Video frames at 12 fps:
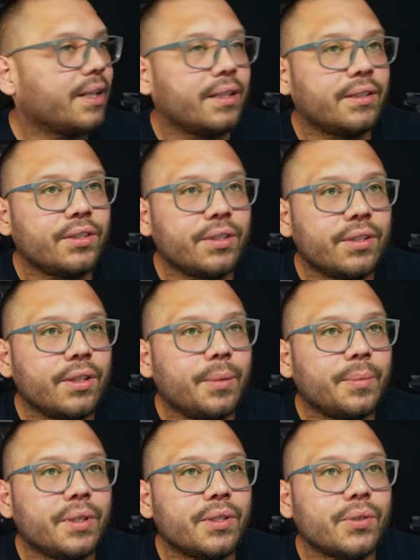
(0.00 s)
and it should
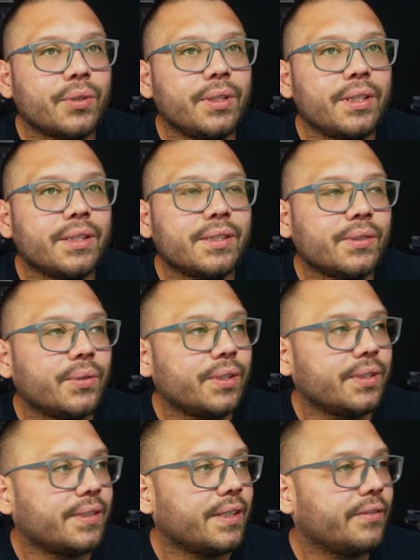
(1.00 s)
update shortly. Let's just go ahead
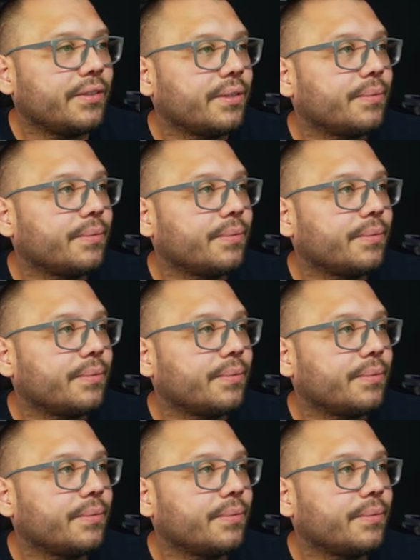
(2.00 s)
and save